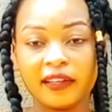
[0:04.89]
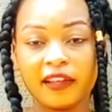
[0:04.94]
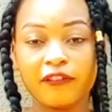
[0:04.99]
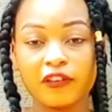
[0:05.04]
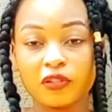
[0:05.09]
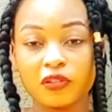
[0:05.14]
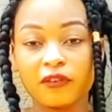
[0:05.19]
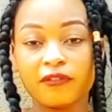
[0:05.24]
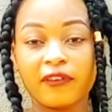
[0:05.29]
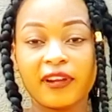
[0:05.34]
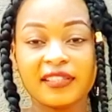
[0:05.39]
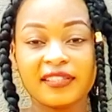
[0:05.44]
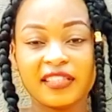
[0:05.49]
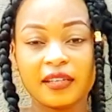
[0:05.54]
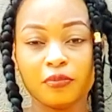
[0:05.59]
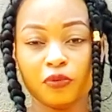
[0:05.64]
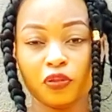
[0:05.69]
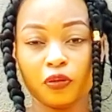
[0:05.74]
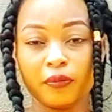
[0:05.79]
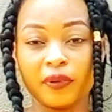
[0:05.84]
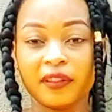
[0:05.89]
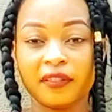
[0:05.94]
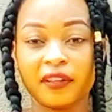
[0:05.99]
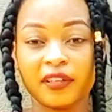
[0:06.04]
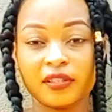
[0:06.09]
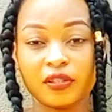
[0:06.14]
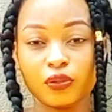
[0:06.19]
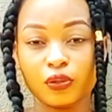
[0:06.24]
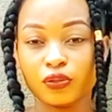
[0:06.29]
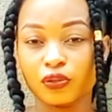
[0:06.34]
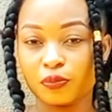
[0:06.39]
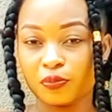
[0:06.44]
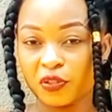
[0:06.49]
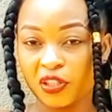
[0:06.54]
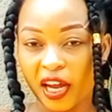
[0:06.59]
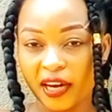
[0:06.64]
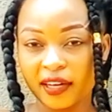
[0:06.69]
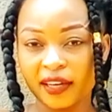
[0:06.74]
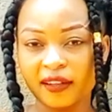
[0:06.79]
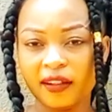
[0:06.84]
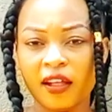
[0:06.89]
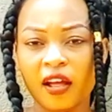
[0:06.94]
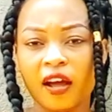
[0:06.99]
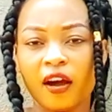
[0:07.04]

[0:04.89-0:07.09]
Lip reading: If it's your first time to be in this YouTube channel,